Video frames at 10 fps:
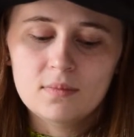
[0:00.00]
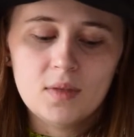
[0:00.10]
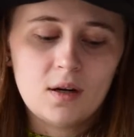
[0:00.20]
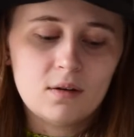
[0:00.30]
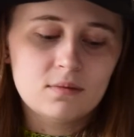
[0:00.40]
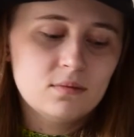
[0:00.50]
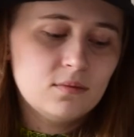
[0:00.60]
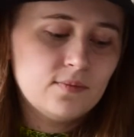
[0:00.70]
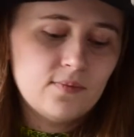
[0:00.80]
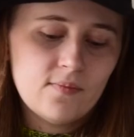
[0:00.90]
You know,
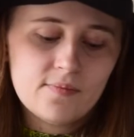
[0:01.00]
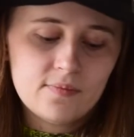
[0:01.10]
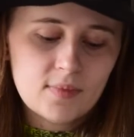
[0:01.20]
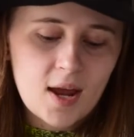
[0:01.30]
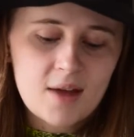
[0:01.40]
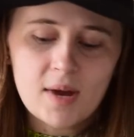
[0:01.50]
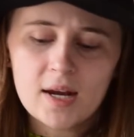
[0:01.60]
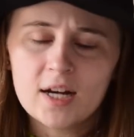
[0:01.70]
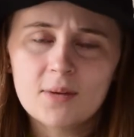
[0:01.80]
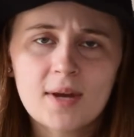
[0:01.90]
I
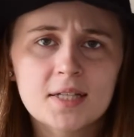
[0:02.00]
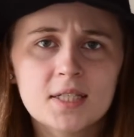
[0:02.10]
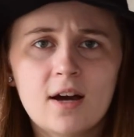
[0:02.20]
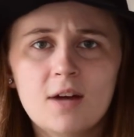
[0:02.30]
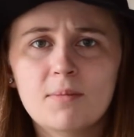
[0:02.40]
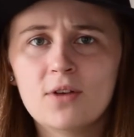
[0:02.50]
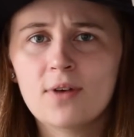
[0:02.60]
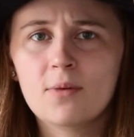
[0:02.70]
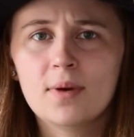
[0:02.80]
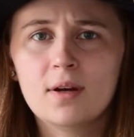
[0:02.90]
might end up casting on my
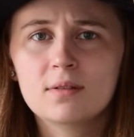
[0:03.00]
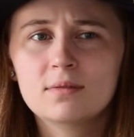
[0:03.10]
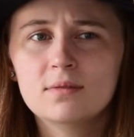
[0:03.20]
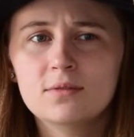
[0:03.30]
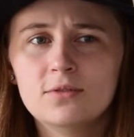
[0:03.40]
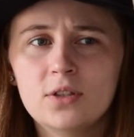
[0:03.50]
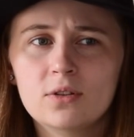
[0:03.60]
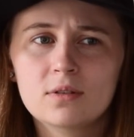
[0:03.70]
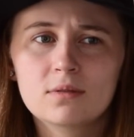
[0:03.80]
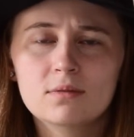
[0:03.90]
Roma
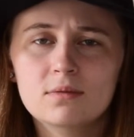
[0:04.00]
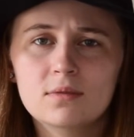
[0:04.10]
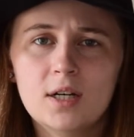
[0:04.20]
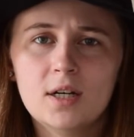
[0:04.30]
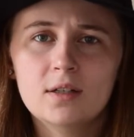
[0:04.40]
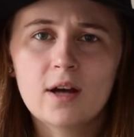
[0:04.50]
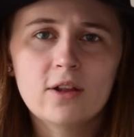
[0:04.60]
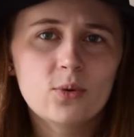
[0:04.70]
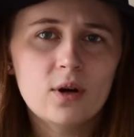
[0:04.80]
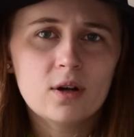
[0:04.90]
Phenol
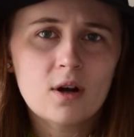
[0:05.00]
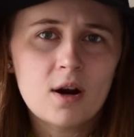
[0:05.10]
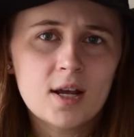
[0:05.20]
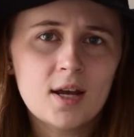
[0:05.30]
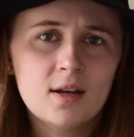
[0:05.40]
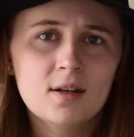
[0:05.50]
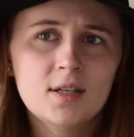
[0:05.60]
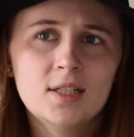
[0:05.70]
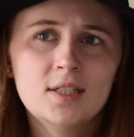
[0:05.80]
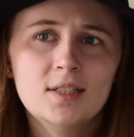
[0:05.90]
colorwork cardigan,
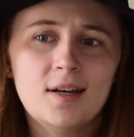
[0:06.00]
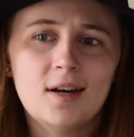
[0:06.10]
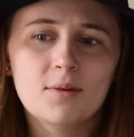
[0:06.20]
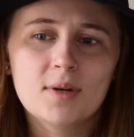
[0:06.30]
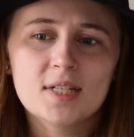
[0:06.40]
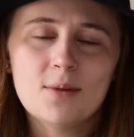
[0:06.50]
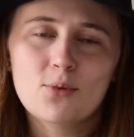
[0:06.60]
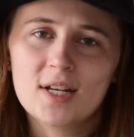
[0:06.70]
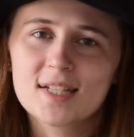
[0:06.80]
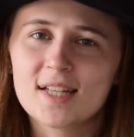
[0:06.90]
because I am
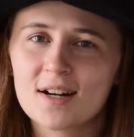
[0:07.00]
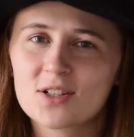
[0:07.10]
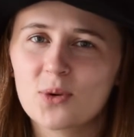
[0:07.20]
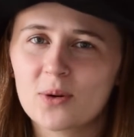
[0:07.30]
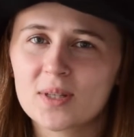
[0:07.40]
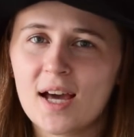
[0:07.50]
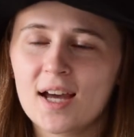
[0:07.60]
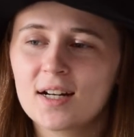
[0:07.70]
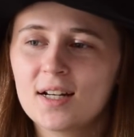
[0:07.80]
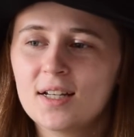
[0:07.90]
pretty excited to work with
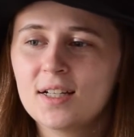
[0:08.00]
that.